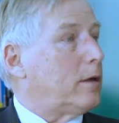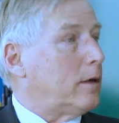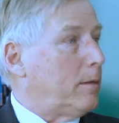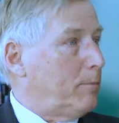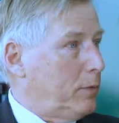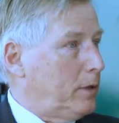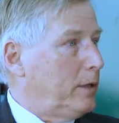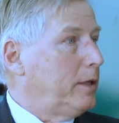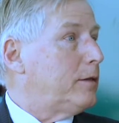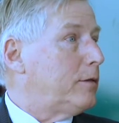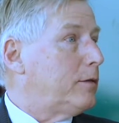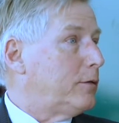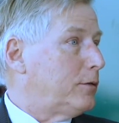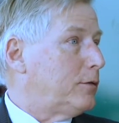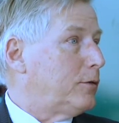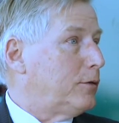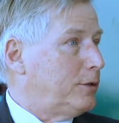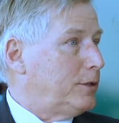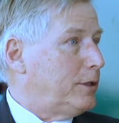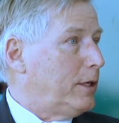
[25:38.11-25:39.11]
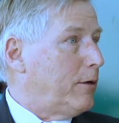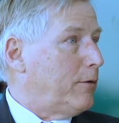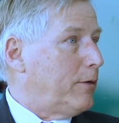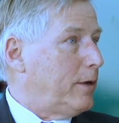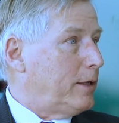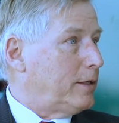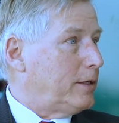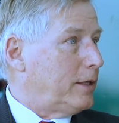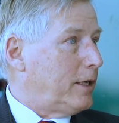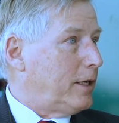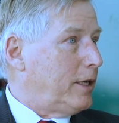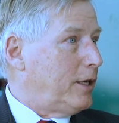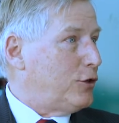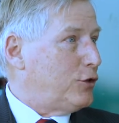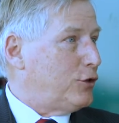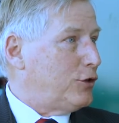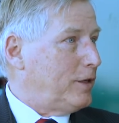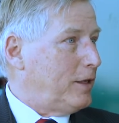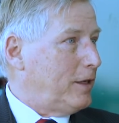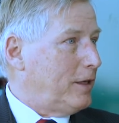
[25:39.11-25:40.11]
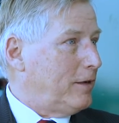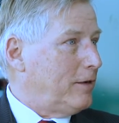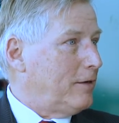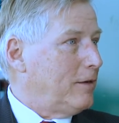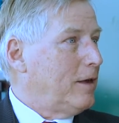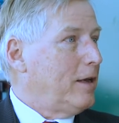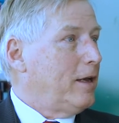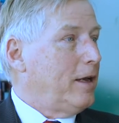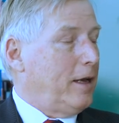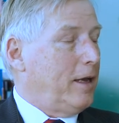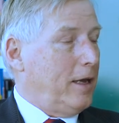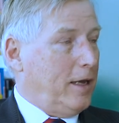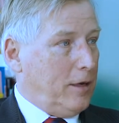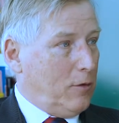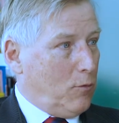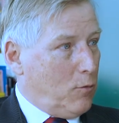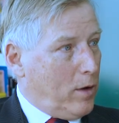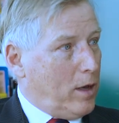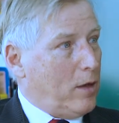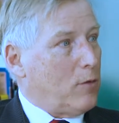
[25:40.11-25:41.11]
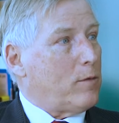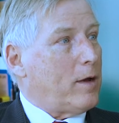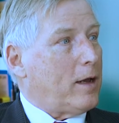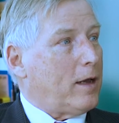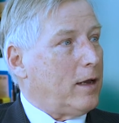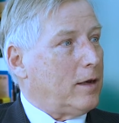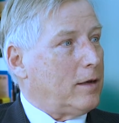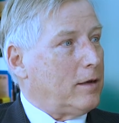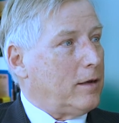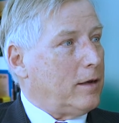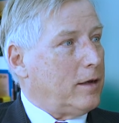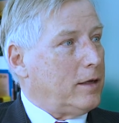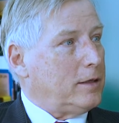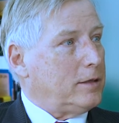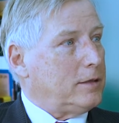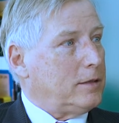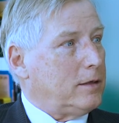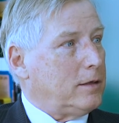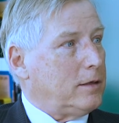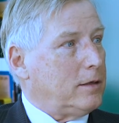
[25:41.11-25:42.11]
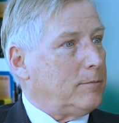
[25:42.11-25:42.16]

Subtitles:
complete their tertiary education here in a well-recognized